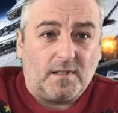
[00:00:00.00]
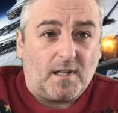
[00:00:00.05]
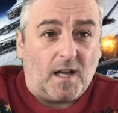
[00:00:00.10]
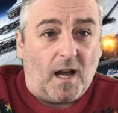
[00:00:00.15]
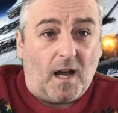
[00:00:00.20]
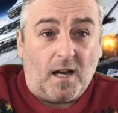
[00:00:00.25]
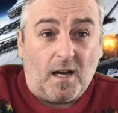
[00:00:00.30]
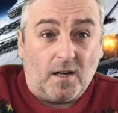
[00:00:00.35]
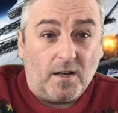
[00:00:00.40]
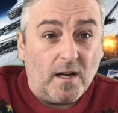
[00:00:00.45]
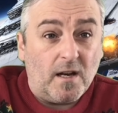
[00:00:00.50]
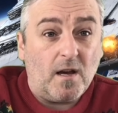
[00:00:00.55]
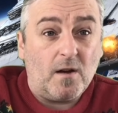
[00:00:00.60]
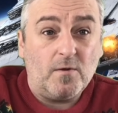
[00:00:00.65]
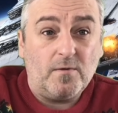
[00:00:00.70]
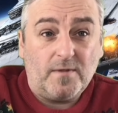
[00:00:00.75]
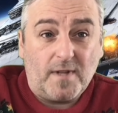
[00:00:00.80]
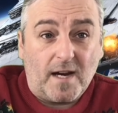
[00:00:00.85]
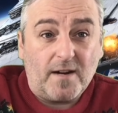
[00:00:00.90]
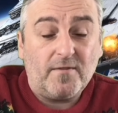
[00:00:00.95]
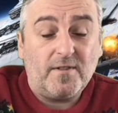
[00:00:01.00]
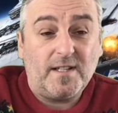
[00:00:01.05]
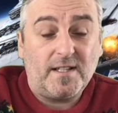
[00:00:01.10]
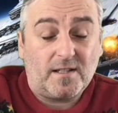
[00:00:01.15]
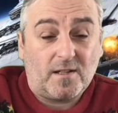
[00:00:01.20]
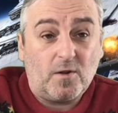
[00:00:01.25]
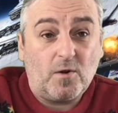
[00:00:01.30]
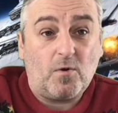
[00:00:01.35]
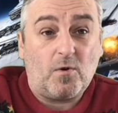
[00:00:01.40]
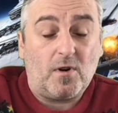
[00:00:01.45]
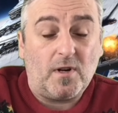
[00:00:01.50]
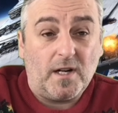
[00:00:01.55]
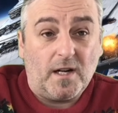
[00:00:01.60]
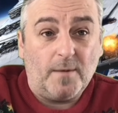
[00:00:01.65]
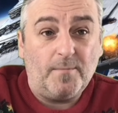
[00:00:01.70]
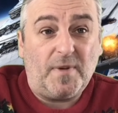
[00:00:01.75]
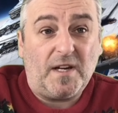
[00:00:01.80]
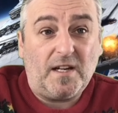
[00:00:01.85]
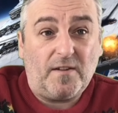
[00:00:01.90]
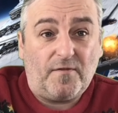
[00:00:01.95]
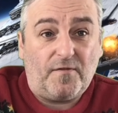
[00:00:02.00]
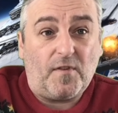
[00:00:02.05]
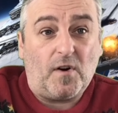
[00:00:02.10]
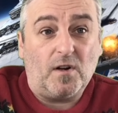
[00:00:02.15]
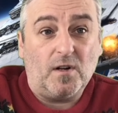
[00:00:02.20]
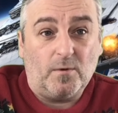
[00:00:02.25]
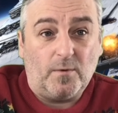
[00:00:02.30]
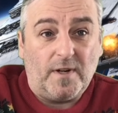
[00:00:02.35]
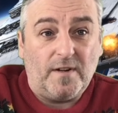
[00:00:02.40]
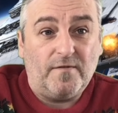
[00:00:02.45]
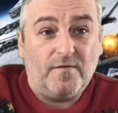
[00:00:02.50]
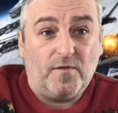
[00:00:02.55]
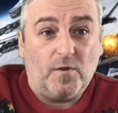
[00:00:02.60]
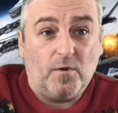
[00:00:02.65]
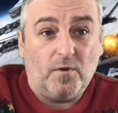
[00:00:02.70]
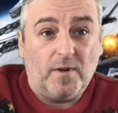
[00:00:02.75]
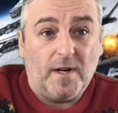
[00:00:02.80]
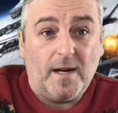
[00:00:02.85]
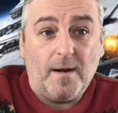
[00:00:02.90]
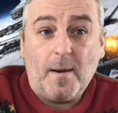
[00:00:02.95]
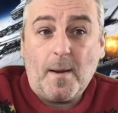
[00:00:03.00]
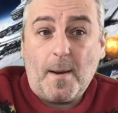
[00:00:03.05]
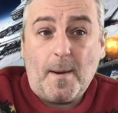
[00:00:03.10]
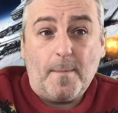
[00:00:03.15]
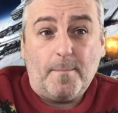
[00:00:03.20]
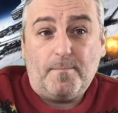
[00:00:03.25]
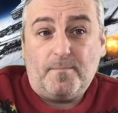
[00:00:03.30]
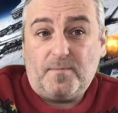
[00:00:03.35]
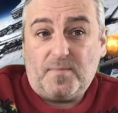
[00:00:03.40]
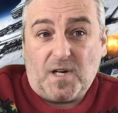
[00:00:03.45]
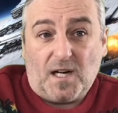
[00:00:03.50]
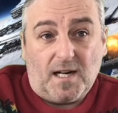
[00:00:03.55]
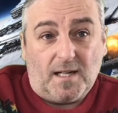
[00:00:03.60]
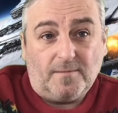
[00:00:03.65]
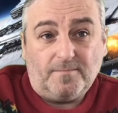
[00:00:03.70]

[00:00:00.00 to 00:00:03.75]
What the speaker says: I know there is quite a big following for it, but